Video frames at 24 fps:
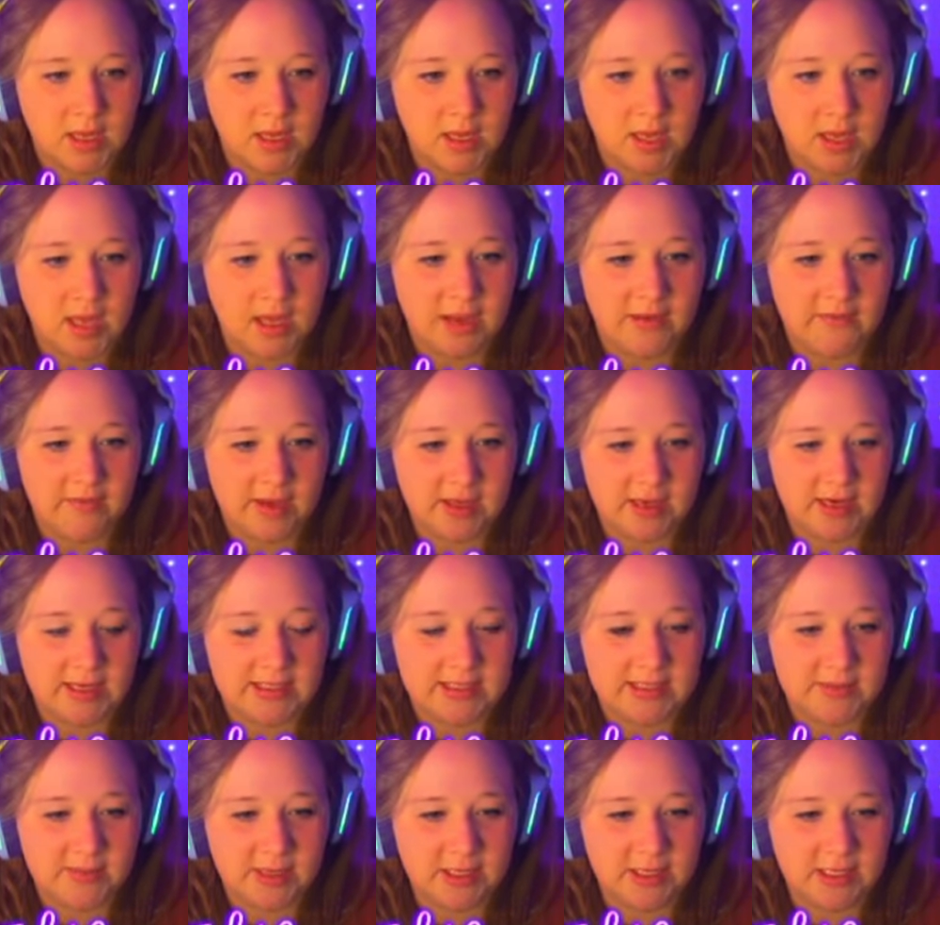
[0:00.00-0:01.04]
I've had a
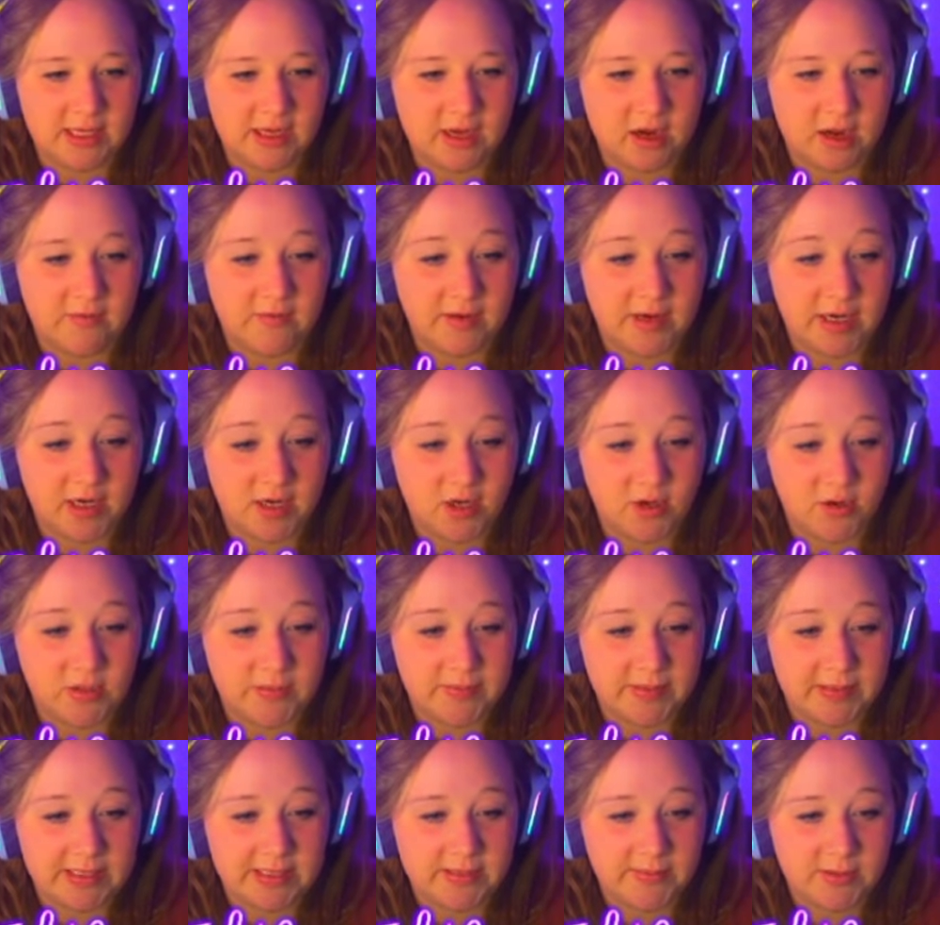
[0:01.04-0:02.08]
sim get laid off. I didn't know it was
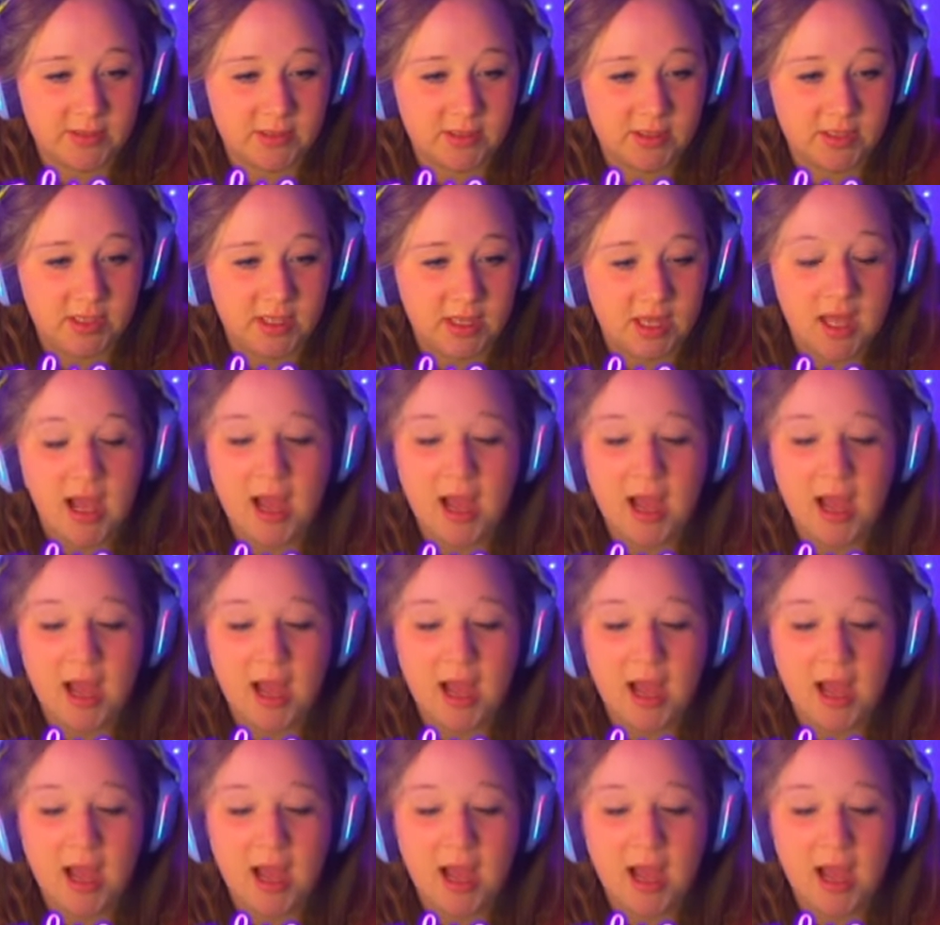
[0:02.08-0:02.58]
possible.